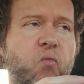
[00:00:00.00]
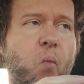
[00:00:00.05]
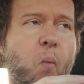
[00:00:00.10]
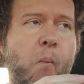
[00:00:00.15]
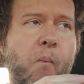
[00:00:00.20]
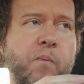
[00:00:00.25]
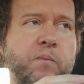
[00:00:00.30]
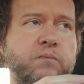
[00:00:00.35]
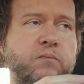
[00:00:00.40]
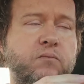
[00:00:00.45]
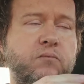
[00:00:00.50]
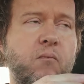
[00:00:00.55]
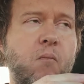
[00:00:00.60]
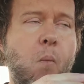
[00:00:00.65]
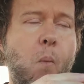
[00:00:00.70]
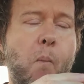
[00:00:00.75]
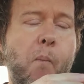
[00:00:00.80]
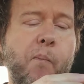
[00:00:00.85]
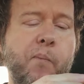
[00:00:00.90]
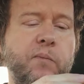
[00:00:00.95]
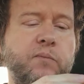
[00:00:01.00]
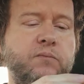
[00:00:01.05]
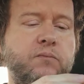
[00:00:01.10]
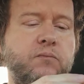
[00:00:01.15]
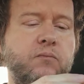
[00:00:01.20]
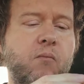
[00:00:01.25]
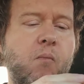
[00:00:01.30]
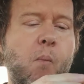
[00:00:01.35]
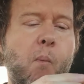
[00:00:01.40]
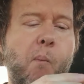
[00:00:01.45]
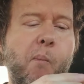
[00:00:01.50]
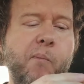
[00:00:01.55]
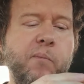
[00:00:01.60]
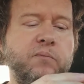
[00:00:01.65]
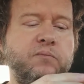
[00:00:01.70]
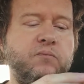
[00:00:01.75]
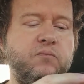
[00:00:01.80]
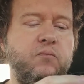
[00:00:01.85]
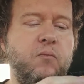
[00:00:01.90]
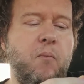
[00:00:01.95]

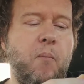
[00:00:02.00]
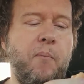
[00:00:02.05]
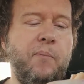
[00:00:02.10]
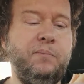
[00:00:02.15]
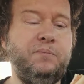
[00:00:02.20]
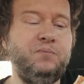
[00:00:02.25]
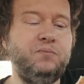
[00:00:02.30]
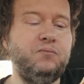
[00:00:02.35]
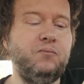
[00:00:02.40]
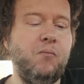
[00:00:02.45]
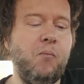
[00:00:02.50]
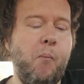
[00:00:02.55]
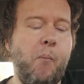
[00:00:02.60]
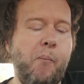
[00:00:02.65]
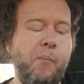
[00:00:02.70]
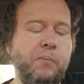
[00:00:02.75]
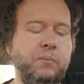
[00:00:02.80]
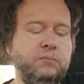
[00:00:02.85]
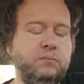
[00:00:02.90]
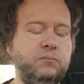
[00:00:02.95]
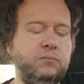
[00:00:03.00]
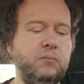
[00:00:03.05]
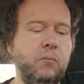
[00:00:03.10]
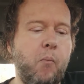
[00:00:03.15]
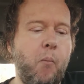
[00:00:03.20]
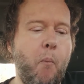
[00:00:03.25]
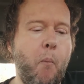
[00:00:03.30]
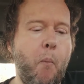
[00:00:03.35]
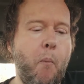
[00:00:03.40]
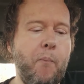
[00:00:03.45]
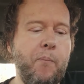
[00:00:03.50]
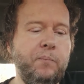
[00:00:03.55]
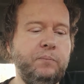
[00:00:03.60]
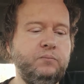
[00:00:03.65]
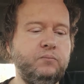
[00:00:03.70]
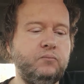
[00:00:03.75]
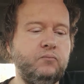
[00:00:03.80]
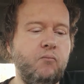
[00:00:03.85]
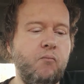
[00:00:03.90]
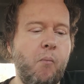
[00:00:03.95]

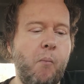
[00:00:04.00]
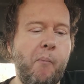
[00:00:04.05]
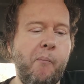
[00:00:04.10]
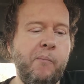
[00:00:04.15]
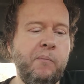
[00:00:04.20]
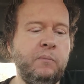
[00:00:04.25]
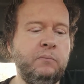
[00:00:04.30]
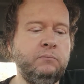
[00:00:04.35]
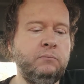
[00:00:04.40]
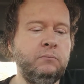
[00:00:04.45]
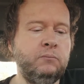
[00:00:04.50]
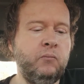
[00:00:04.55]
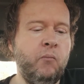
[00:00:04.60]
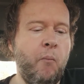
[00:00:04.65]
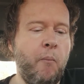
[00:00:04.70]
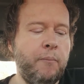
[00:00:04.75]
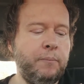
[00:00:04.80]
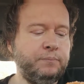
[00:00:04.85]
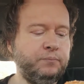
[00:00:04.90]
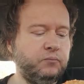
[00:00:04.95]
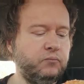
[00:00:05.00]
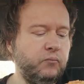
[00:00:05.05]
No one is speaking in this clip.